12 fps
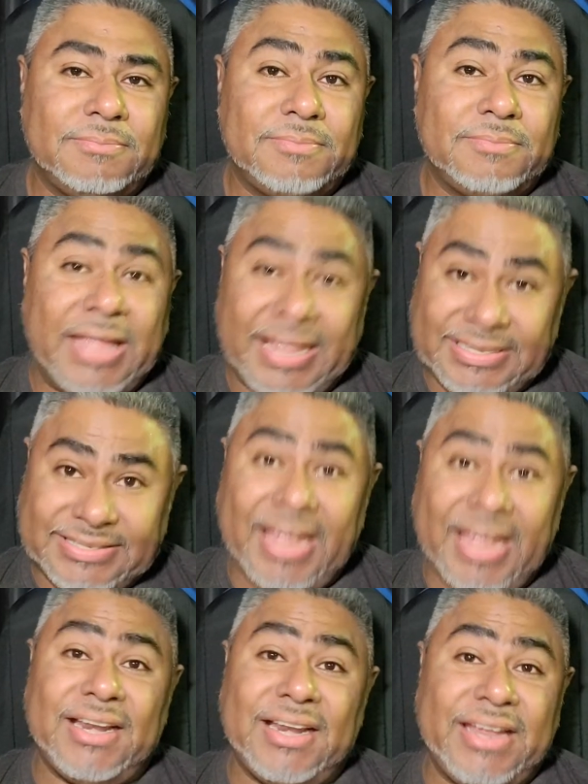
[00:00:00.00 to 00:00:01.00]

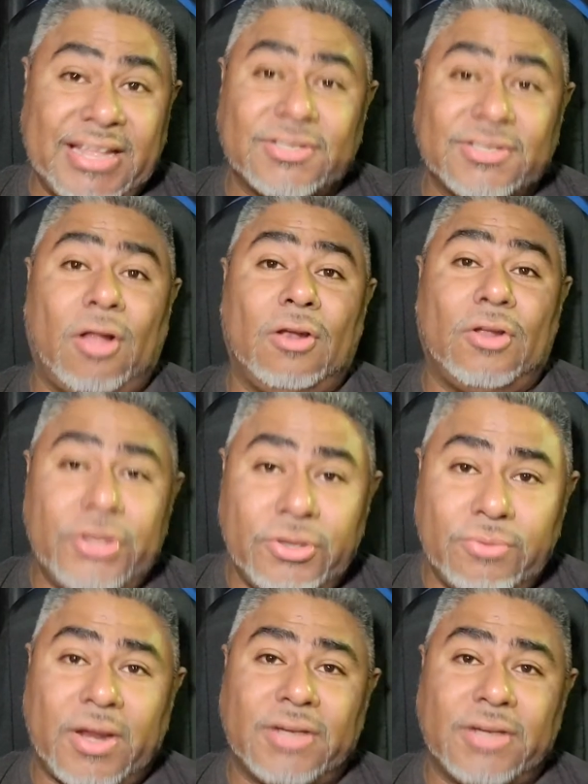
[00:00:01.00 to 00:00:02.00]
Exactly. It's all on you,
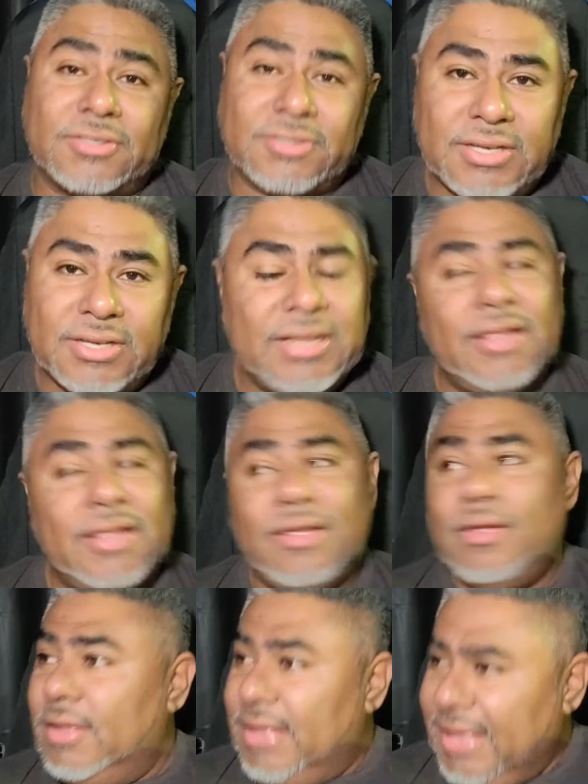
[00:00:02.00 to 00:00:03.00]
Rogers.
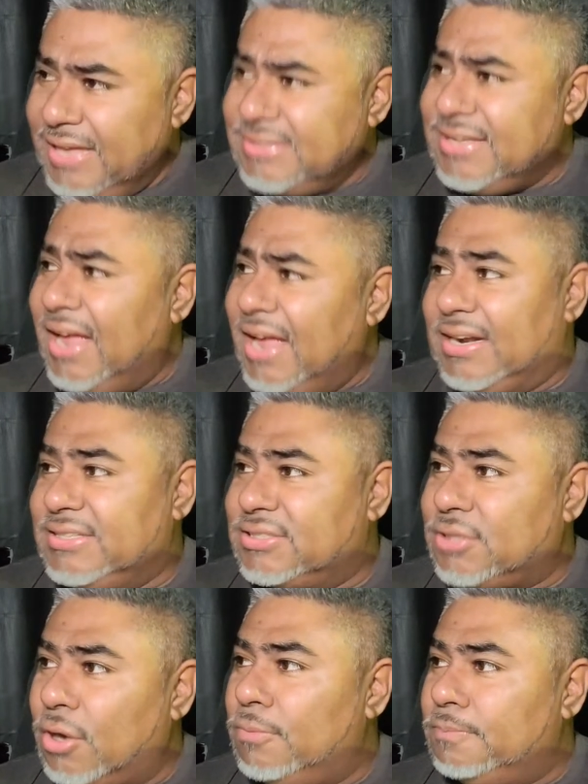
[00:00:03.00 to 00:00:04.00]
Exactly.
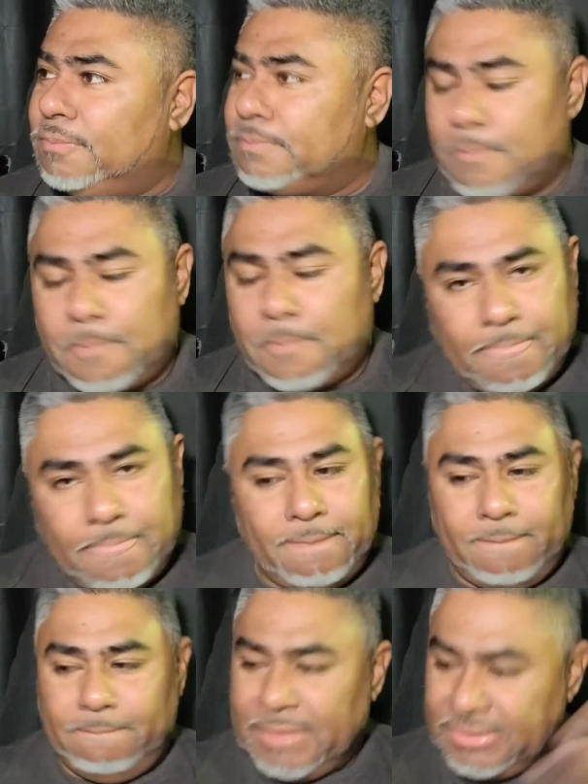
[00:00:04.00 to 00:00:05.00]
So
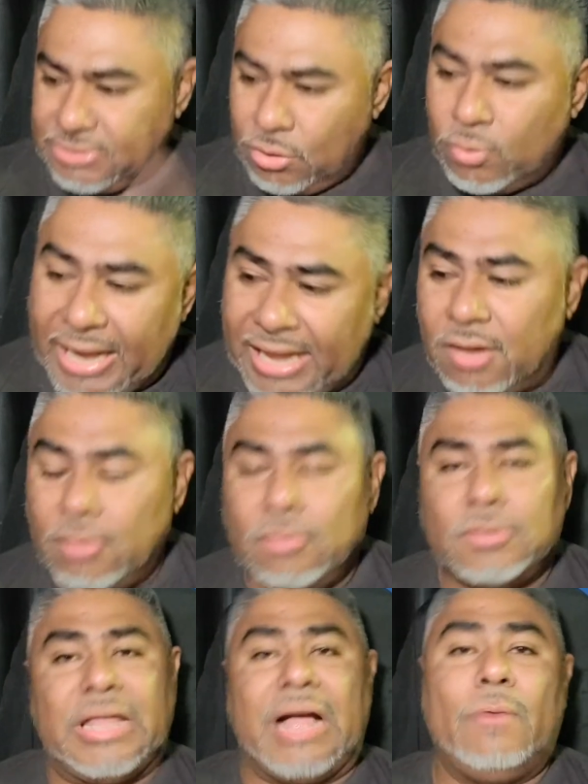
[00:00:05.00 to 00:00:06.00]
I told Al,
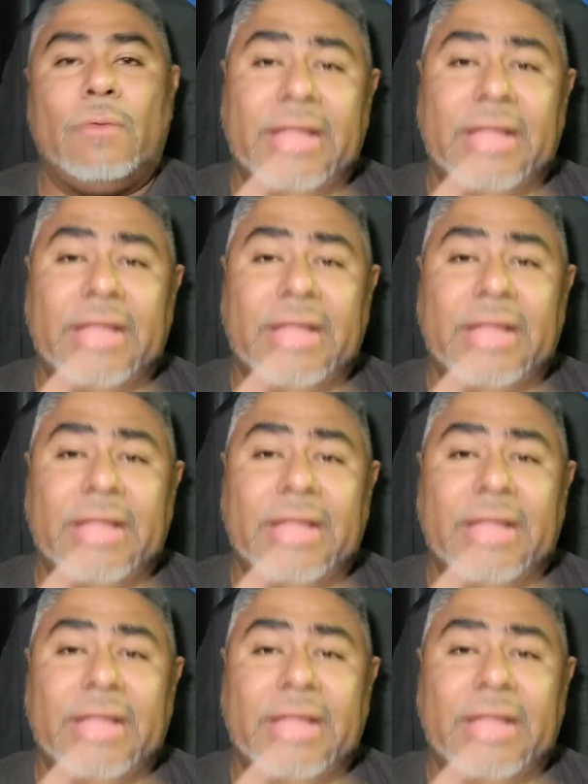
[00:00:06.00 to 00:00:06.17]
now we got